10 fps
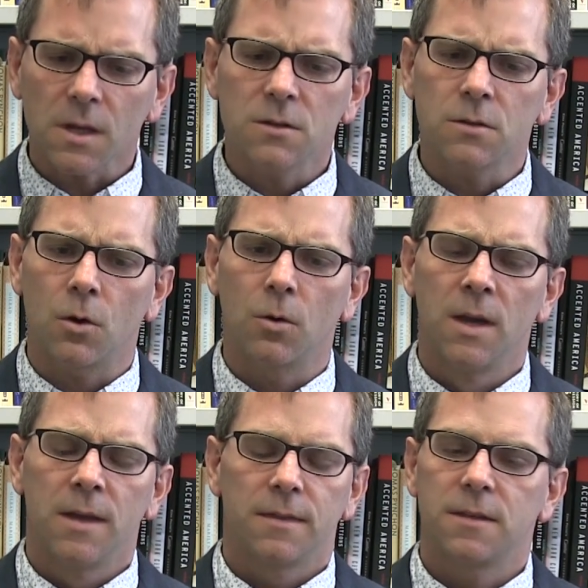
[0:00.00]
So
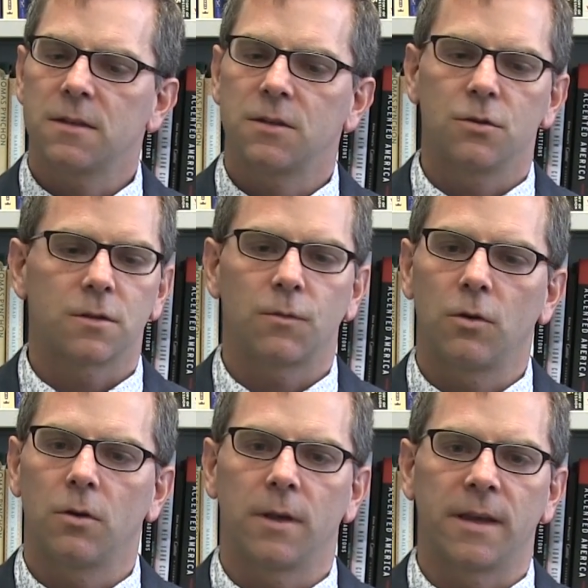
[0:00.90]
this is
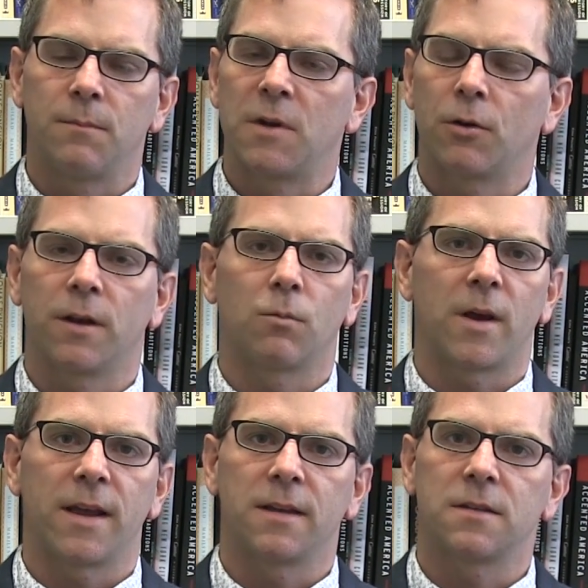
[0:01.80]
useful in myriad
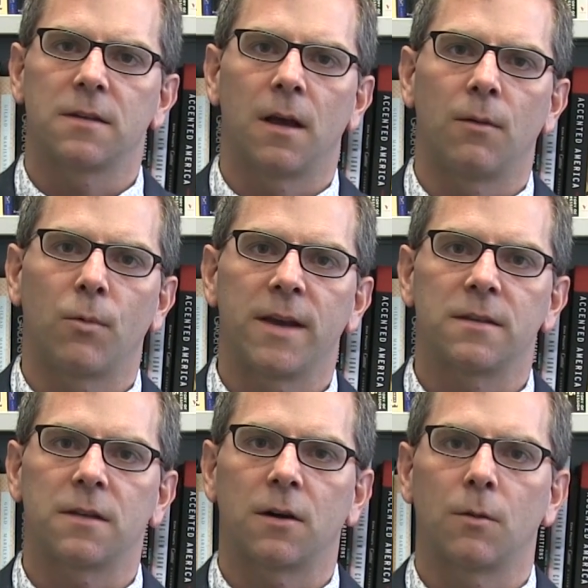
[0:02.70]
ways, uh,
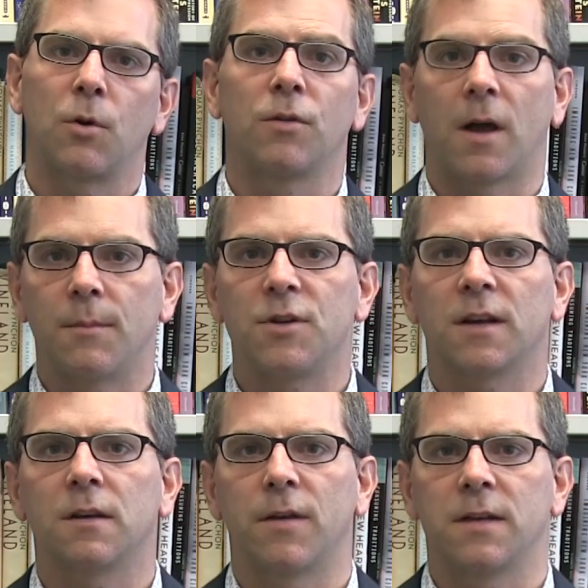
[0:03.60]
ways that are both
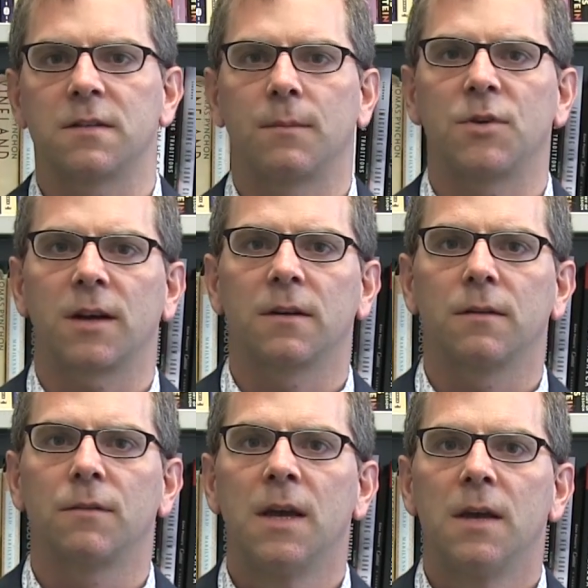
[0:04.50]
objective and
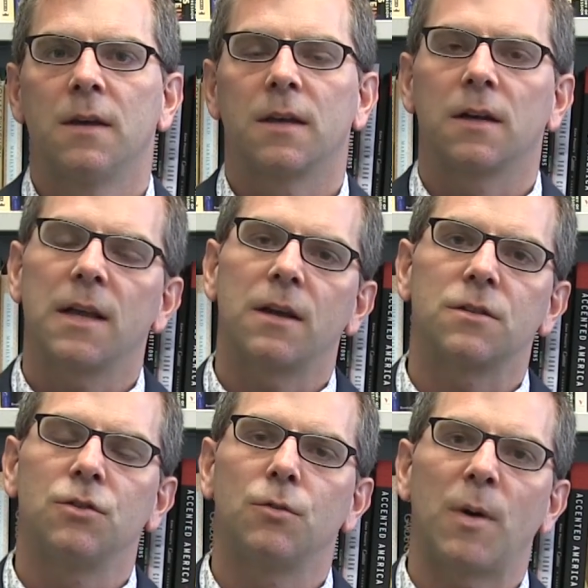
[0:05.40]
subjective. It
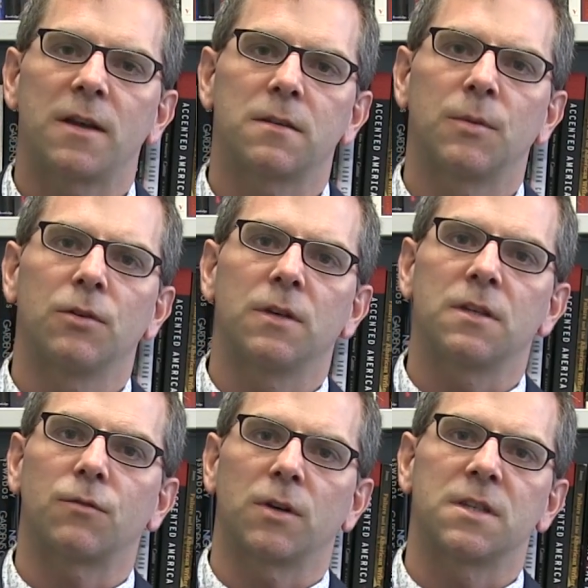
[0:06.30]
allows new
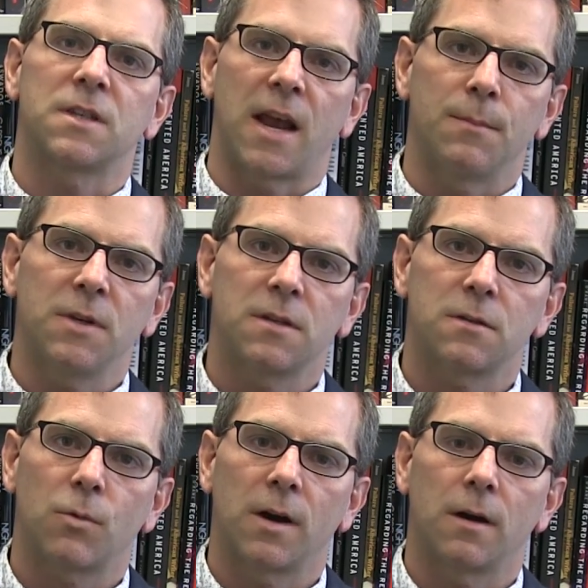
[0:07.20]
possibilities for
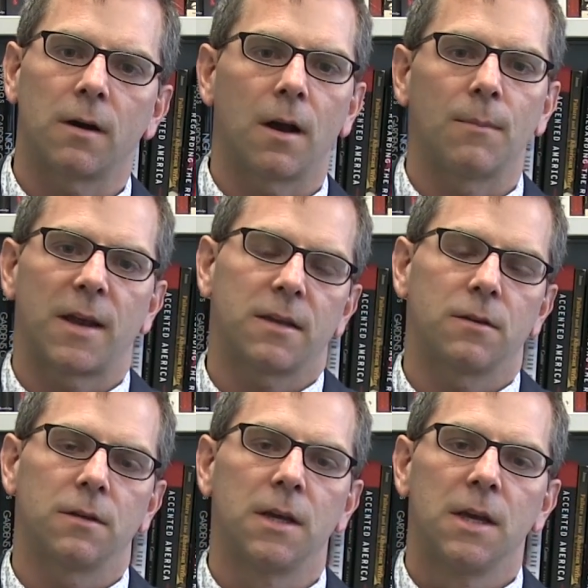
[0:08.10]
assignments where um, I
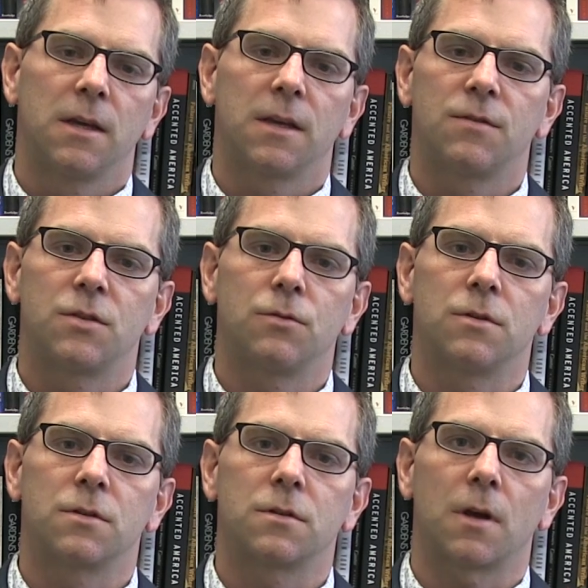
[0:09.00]
could give
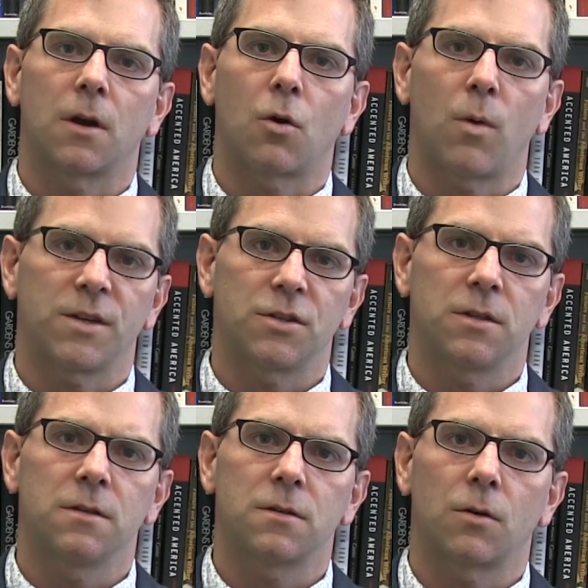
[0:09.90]
students uh,
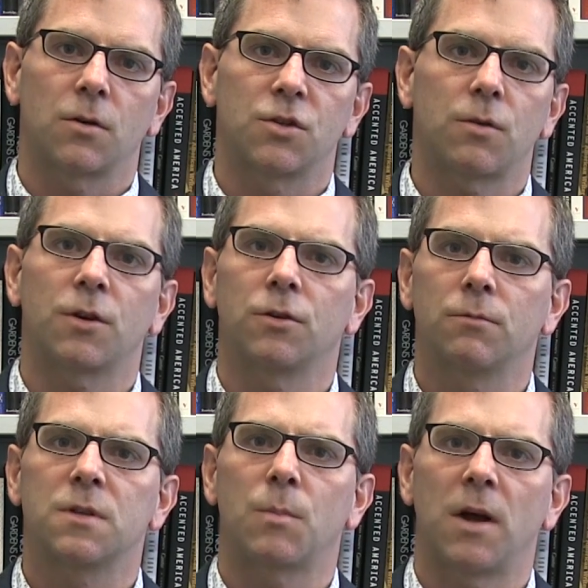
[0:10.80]
questions or
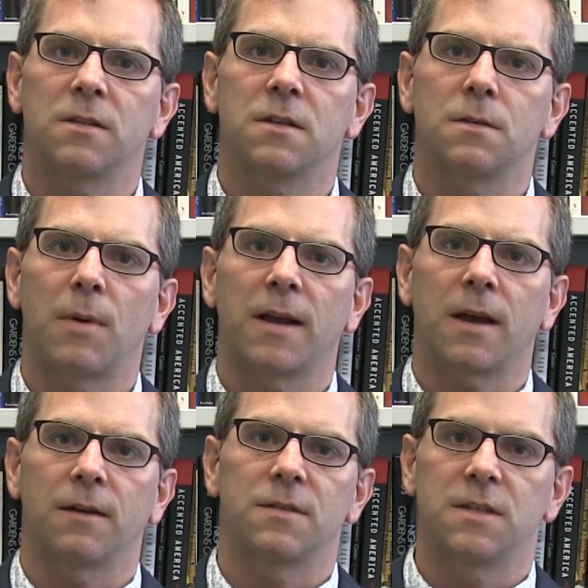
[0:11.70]
structured responses by
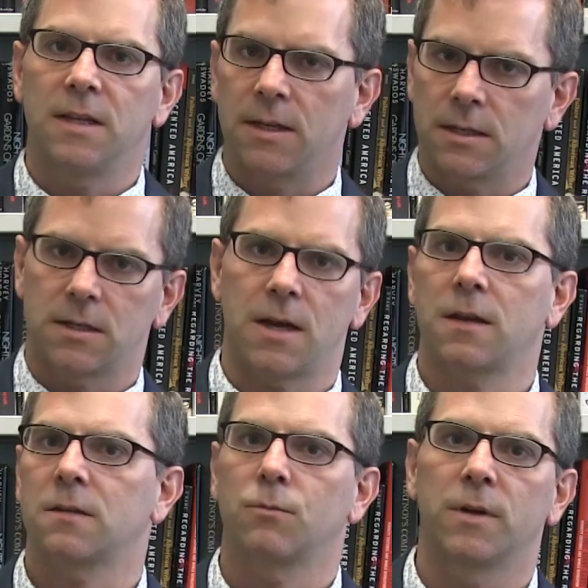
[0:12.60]
kind of seeding the
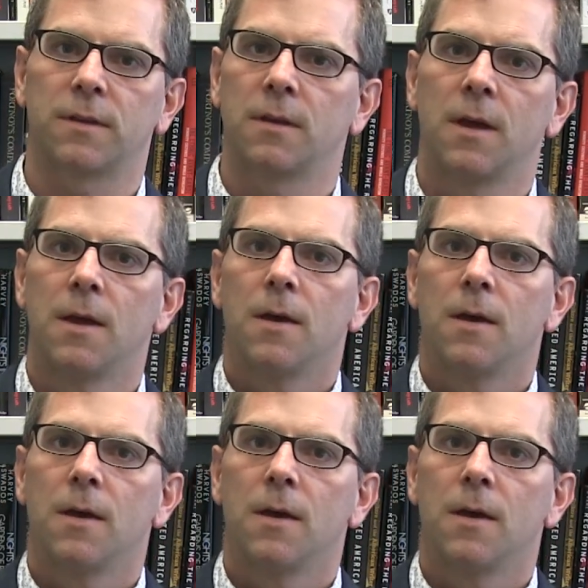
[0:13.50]
text with